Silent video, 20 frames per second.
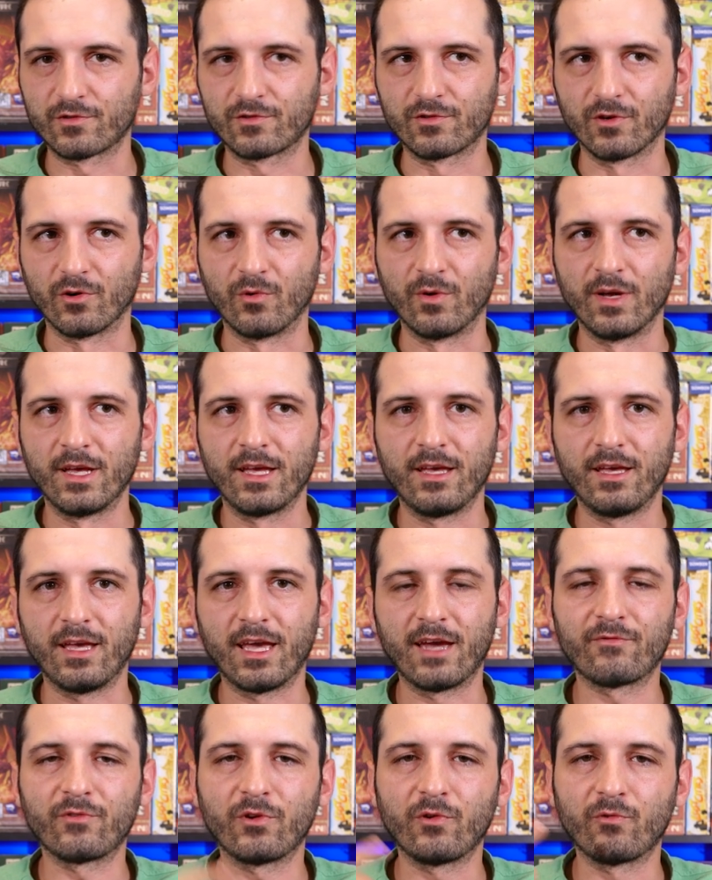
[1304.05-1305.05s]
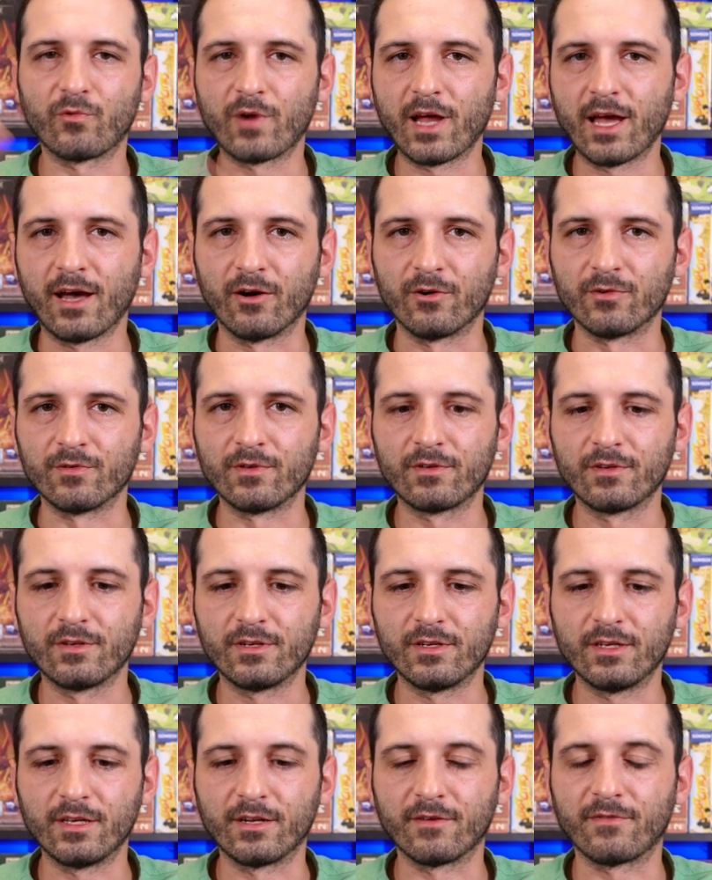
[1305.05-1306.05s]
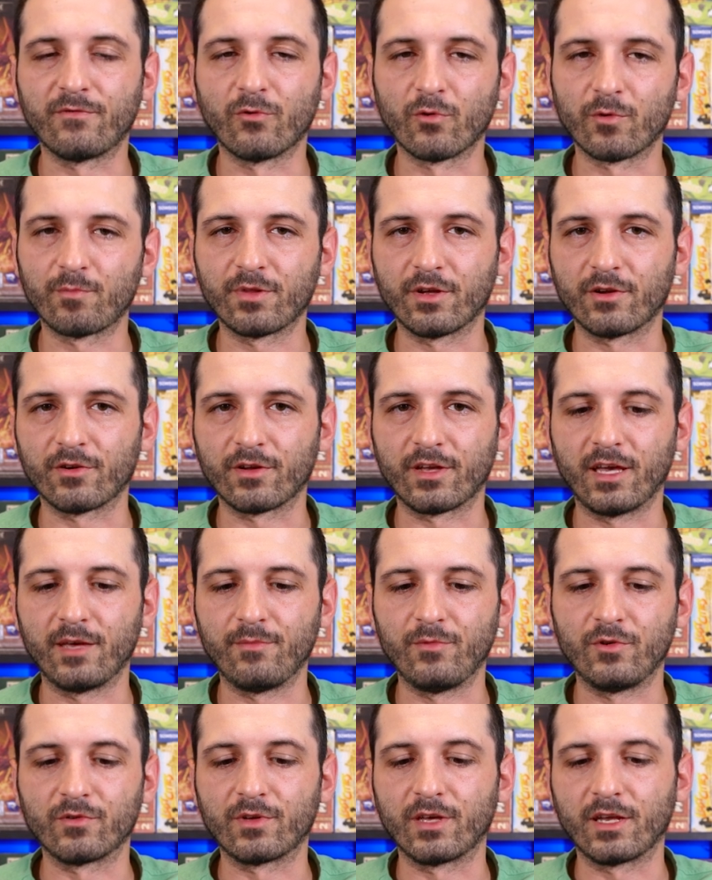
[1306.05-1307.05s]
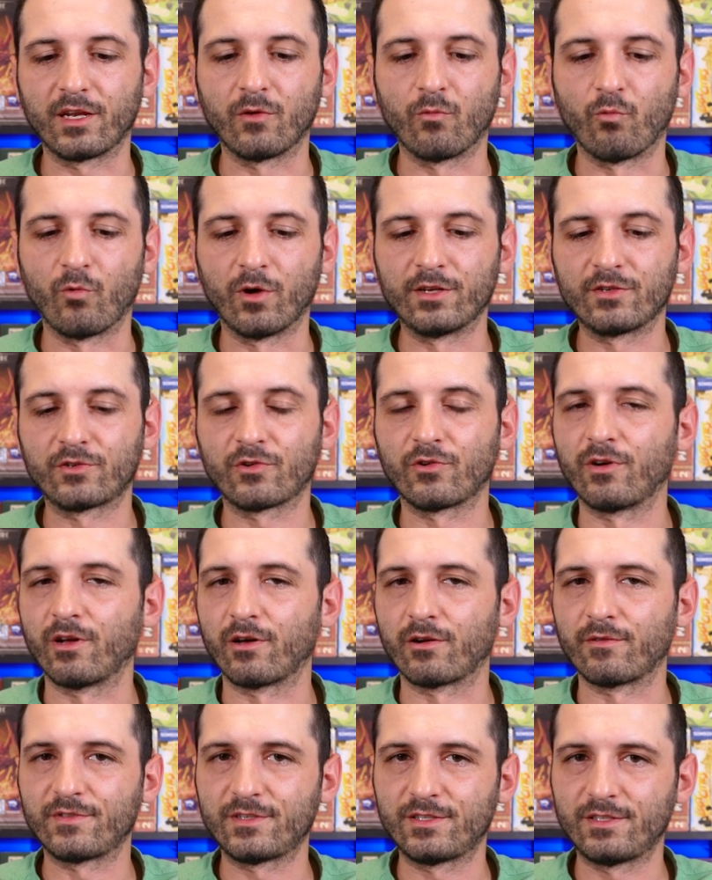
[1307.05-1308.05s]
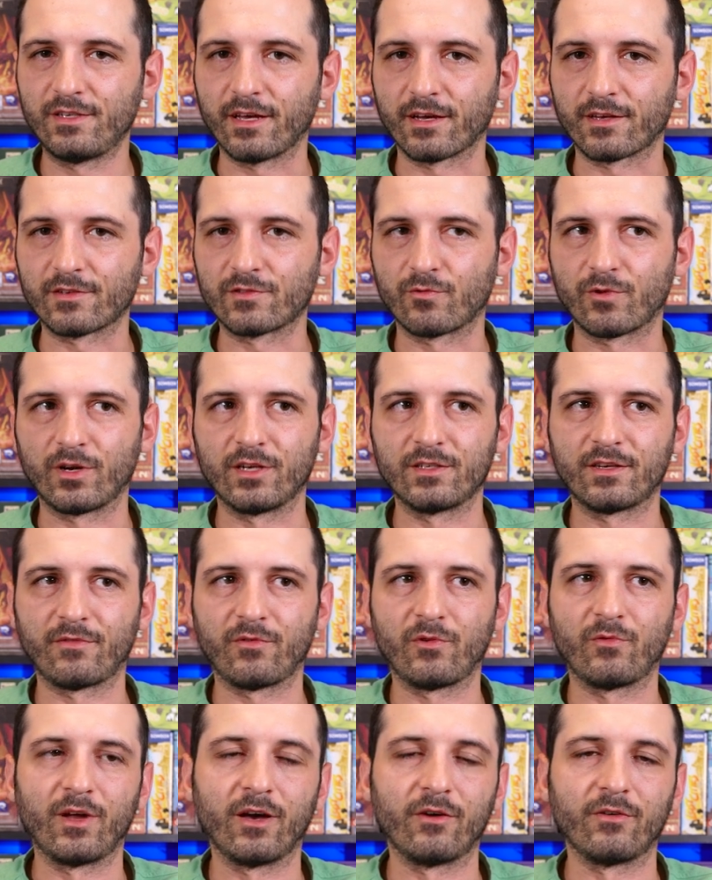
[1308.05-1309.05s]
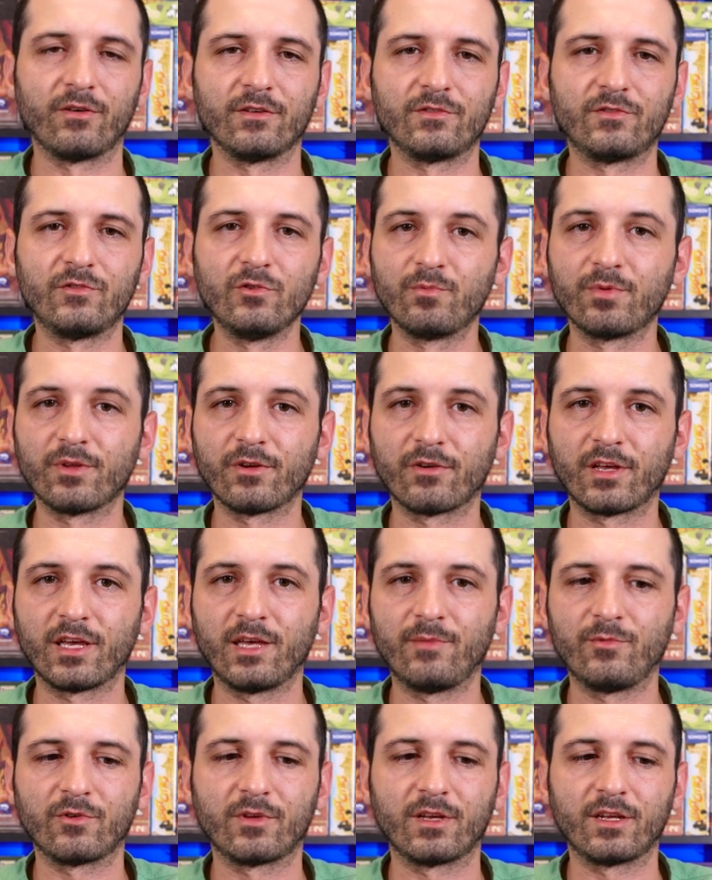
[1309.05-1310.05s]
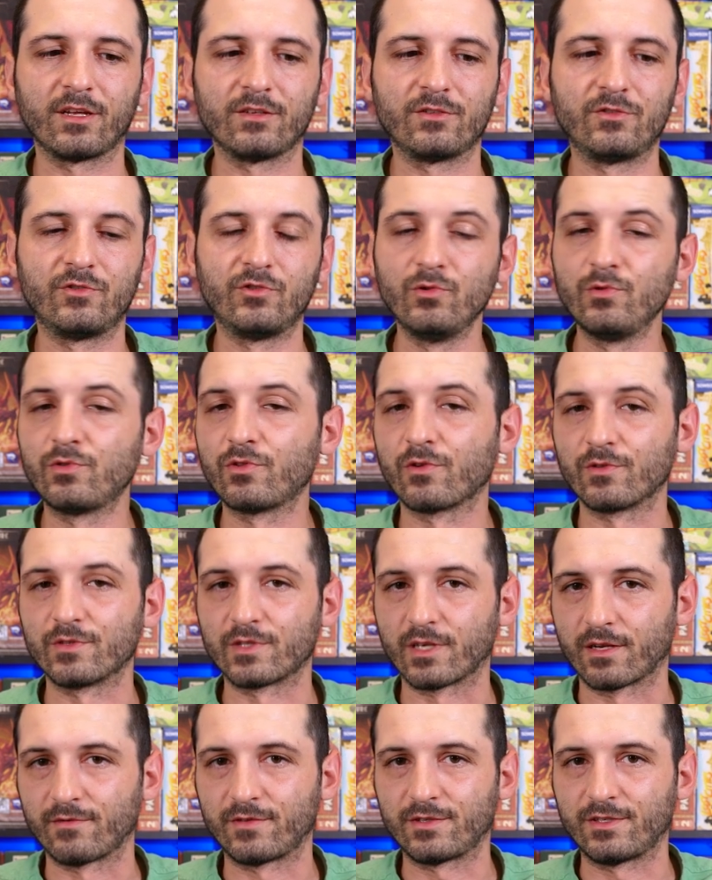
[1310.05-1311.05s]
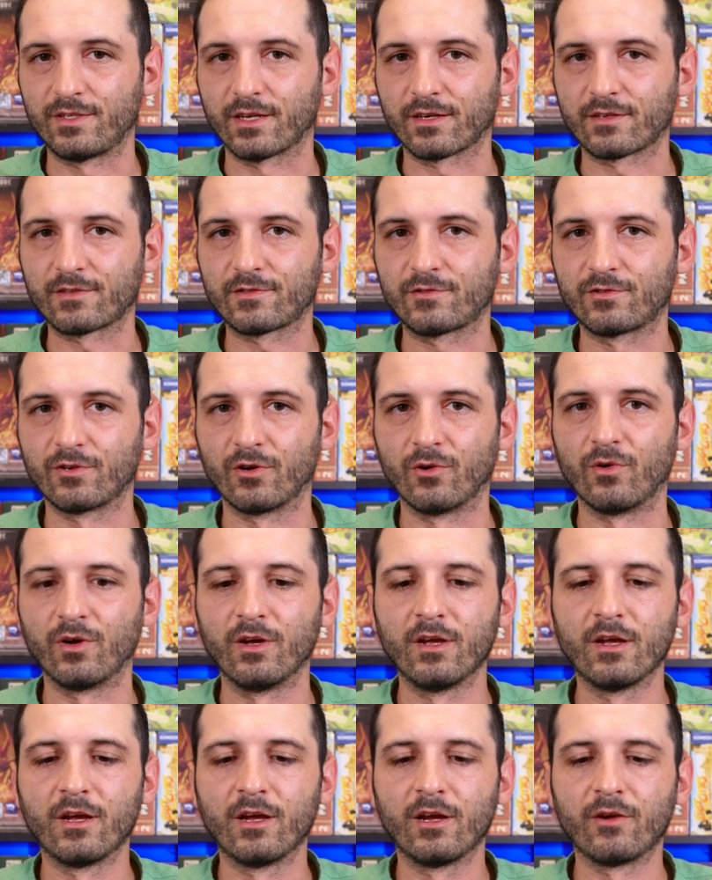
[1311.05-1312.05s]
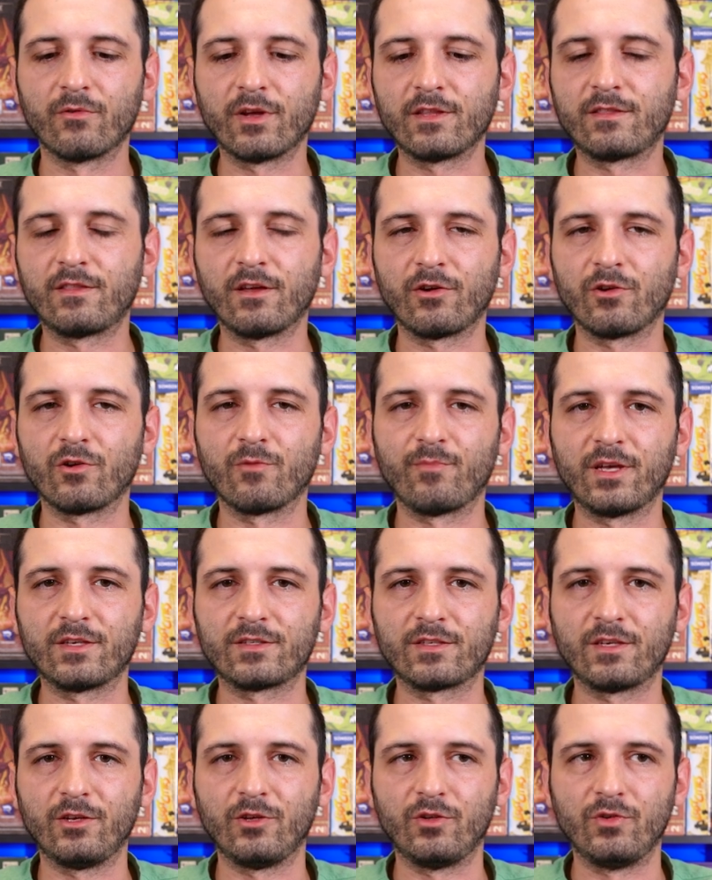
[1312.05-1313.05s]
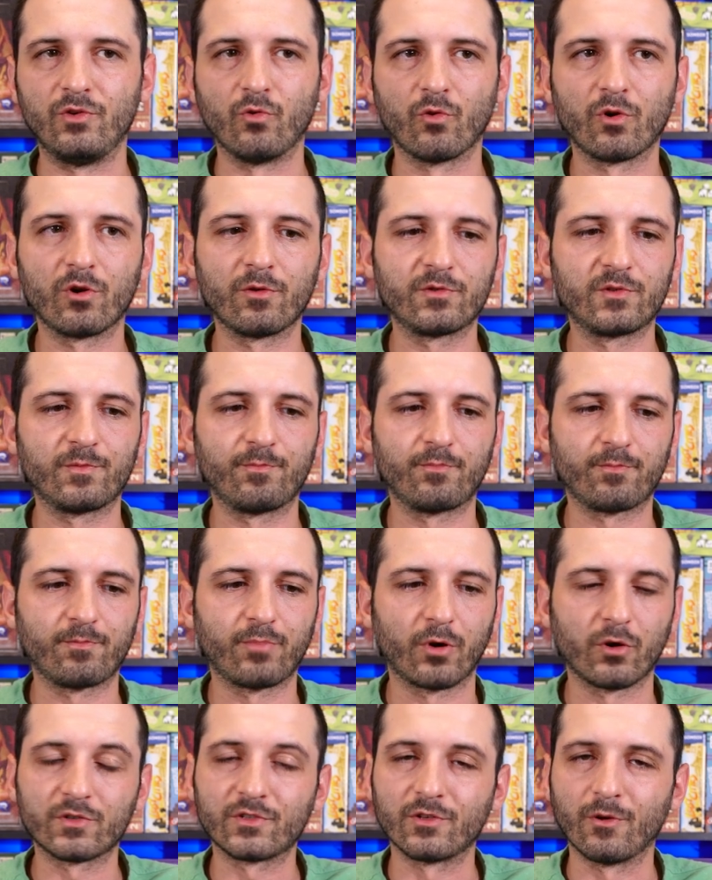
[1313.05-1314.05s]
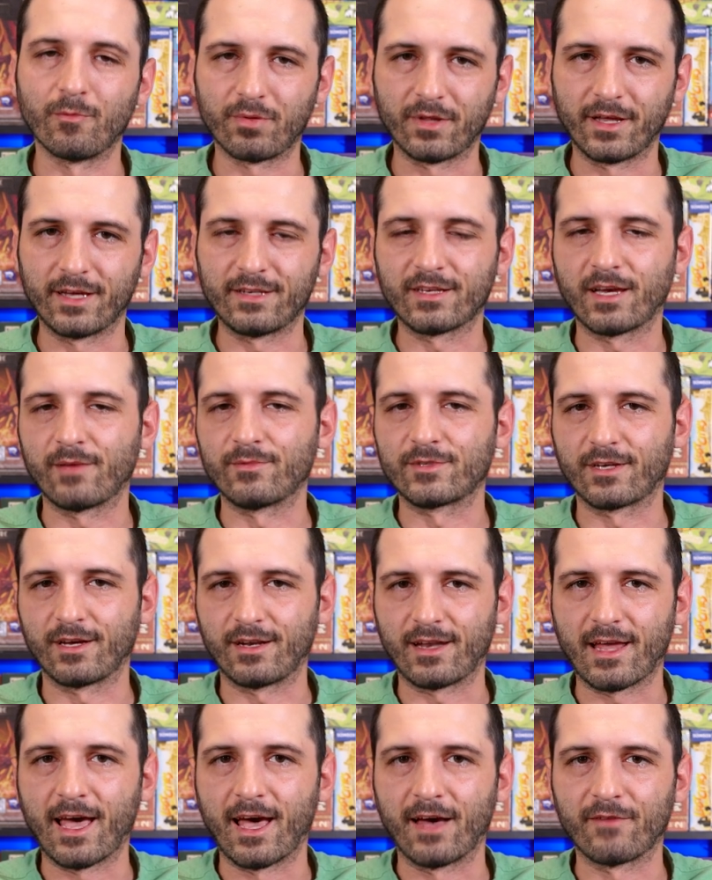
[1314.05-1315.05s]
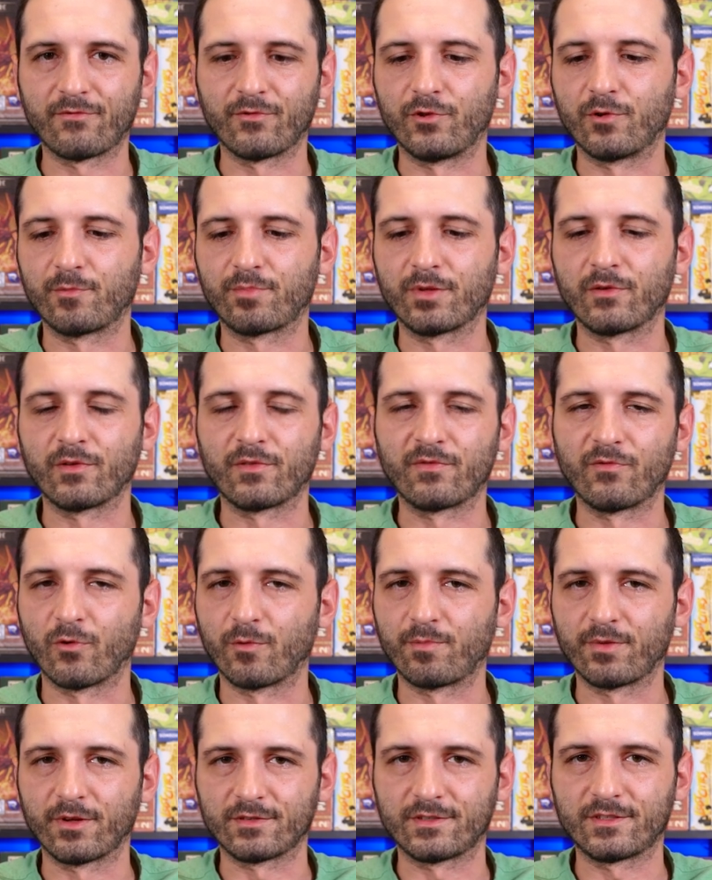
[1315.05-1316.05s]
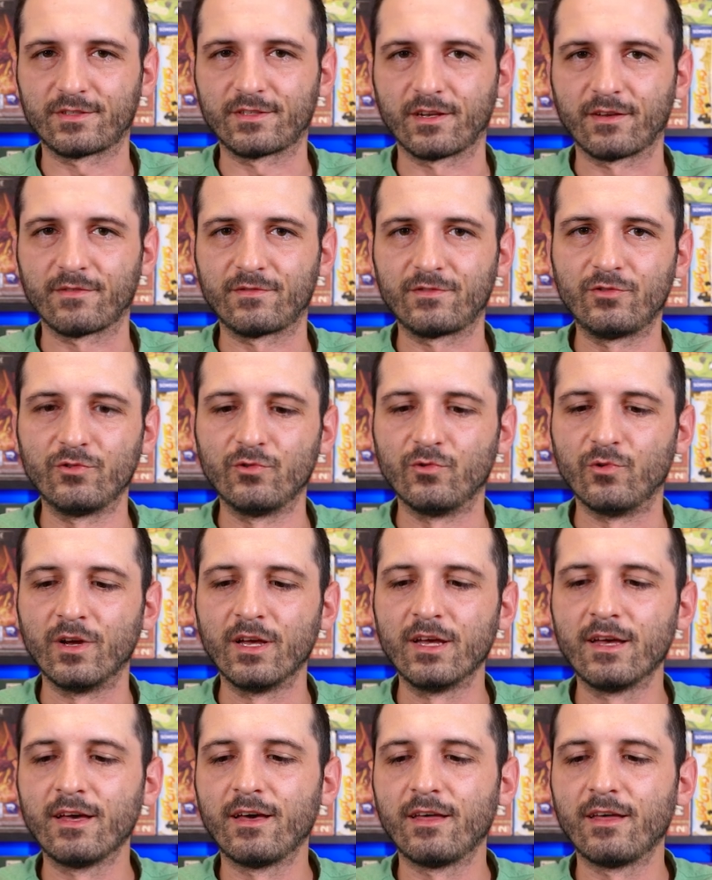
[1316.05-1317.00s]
So every round, in a four player game, you're getting one turn out of six, whereas every round in a two player game, you're getting two turns out of six. So, right there, you're basically your personal playing time is cut in half when you're playing with four players instead of two.